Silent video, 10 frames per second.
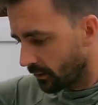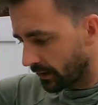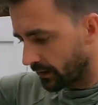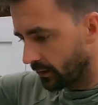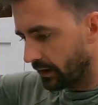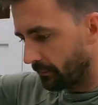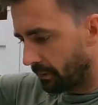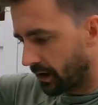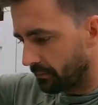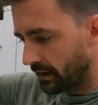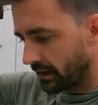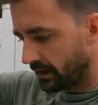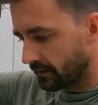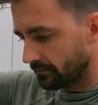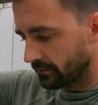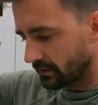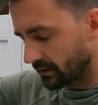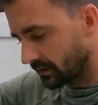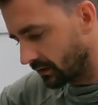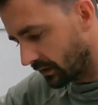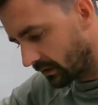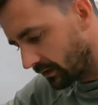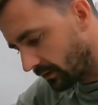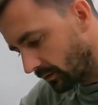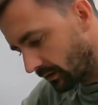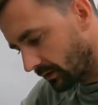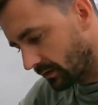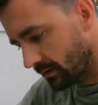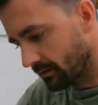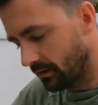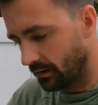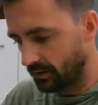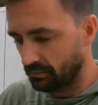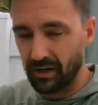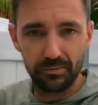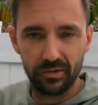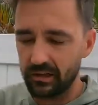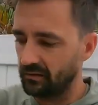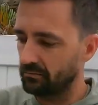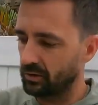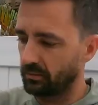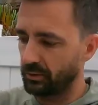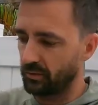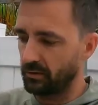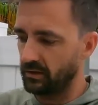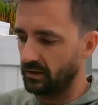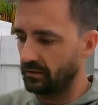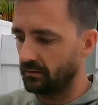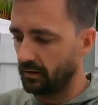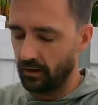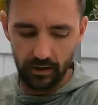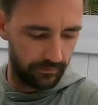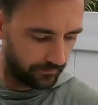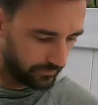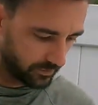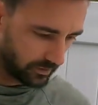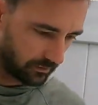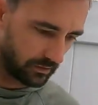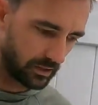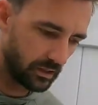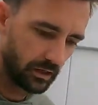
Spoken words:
We're going to go ahead and pop that out. Let's see how to do this. Oh, it just pops right out. Super, super easy. Alright, so